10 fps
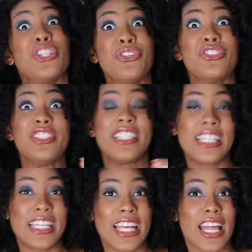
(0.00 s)
Do you
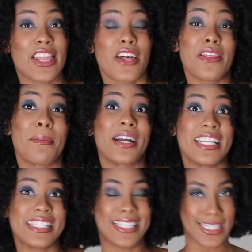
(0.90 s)
need the
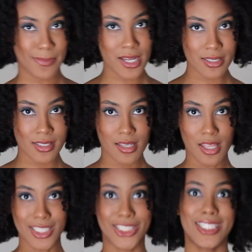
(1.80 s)
money in 6 months?
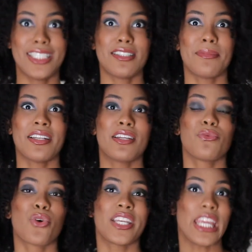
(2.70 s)
Do you need the money
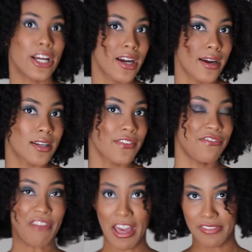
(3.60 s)
in 1 year?
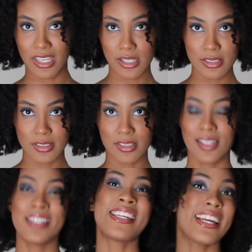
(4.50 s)
5 years?
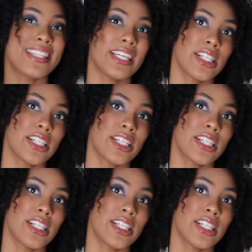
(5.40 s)
10